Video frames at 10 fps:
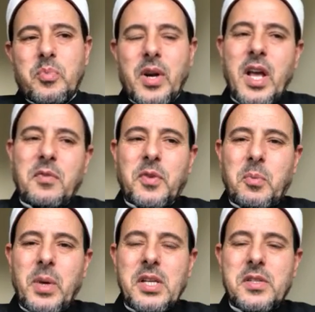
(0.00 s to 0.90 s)
Prayer
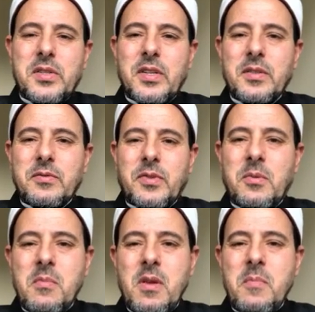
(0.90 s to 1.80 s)
for peace
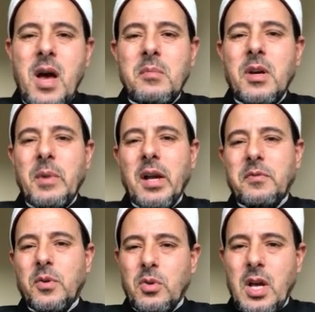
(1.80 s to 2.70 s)
from Imam Gamal
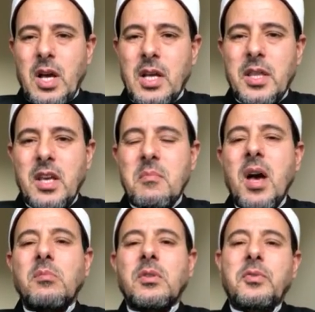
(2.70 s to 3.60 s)
Fouda, the
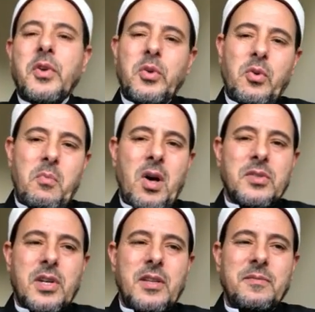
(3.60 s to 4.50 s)
Imam of Al-Nur
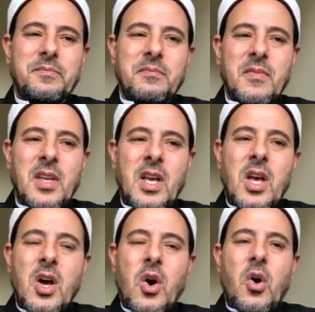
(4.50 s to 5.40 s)
Mosque.
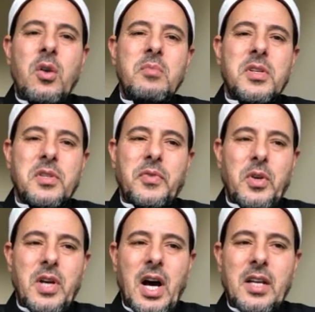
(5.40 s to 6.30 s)
All
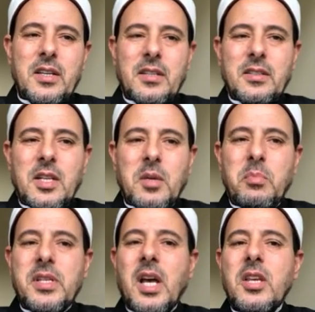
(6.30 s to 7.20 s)
merciful God,
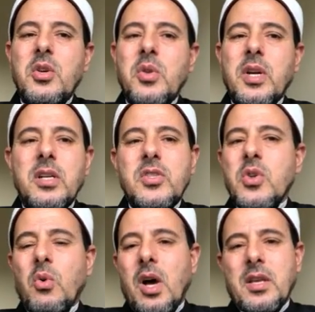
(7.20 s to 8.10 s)
beside you there is
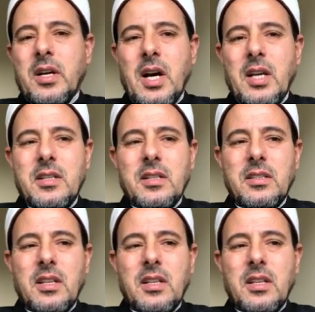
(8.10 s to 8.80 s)
no other God.